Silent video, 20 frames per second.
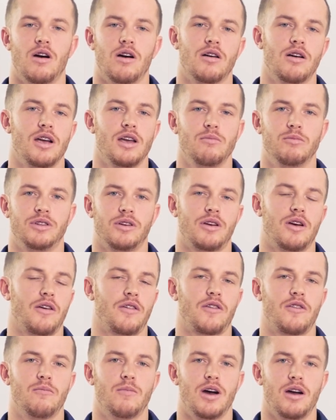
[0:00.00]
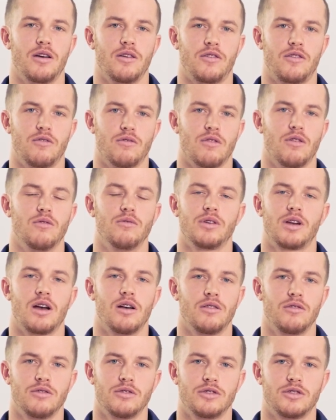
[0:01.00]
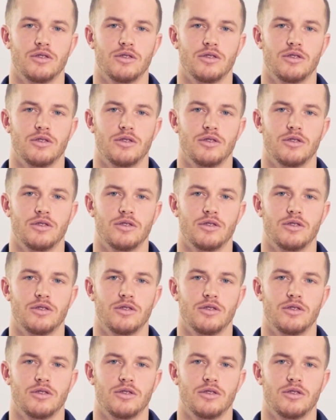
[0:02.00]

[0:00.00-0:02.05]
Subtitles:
are able to customize your own colors.